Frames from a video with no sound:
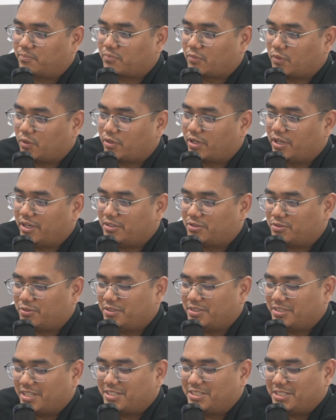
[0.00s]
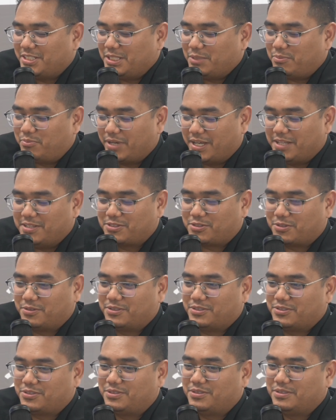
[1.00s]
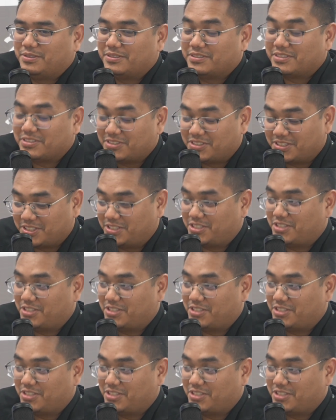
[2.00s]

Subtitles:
Okay, so it actually depends on the research